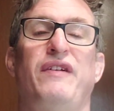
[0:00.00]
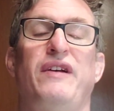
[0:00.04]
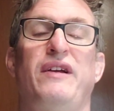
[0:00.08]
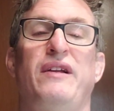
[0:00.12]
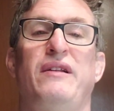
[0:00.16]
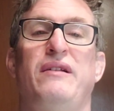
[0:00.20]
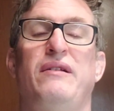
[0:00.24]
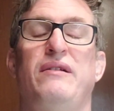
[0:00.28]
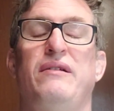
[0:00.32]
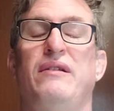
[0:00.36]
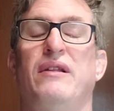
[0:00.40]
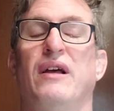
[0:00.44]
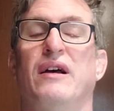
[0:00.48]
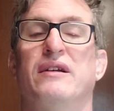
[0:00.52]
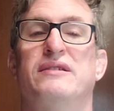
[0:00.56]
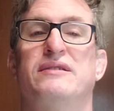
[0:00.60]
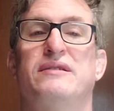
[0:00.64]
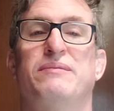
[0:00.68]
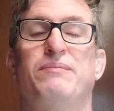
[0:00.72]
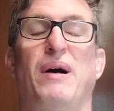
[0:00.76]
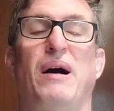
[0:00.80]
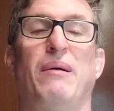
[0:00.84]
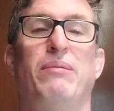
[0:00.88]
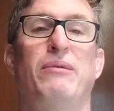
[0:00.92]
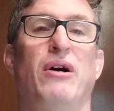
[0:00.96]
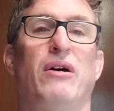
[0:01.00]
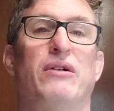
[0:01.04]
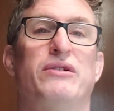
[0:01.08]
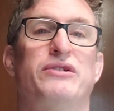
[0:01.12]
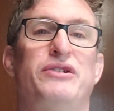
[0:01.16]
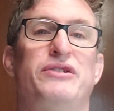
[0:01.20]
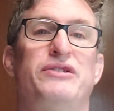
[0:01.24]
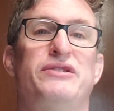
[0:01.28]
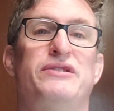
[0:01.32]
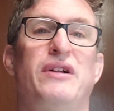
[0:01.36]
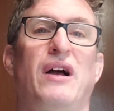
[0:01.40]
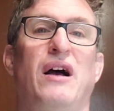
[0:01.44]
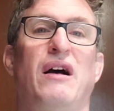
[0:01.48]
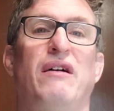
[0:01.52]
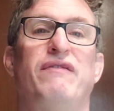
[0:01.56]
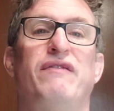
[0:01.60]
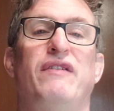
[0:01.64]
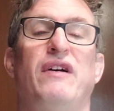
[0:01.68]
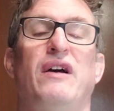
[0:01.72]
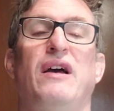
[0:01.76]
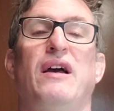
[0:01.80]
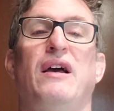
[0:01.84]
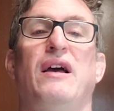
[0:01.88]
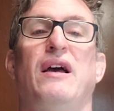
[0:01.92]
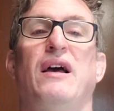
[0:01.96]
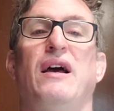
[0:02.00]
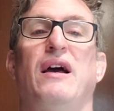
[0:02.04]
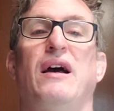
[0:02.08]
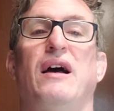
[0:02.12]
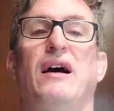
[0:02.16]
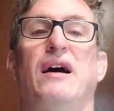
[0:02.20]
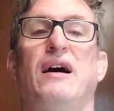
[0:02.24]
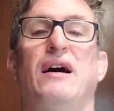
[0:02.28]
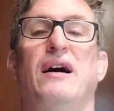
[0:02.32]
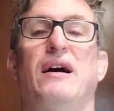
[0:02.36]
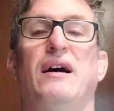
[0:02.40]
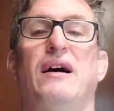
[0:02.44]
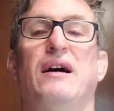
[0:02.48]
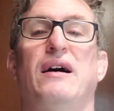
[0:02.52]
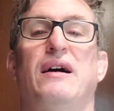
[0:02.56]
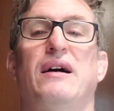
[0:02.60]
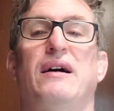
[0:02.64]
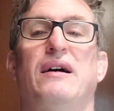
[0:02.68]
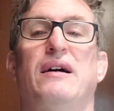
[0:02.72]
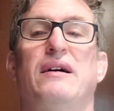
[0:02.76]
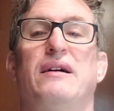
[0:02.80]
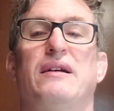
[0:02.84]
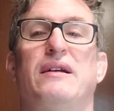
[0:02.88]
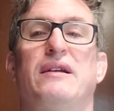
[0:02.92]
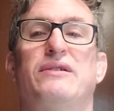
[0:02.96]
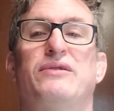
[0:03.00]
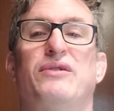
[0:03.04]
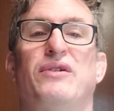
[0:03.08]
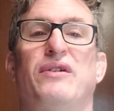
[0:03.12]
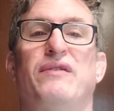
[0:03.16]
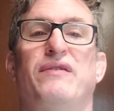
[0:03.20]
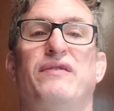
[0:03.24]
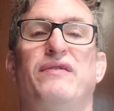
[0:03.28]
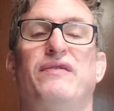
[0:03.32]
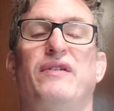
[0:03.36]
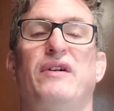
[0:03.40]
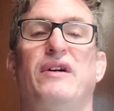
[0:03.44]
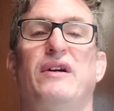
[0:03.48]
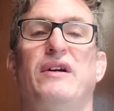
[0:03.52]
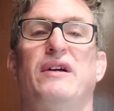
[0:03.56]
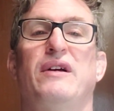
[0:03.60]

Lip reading: He does pop culture stuff. He sort of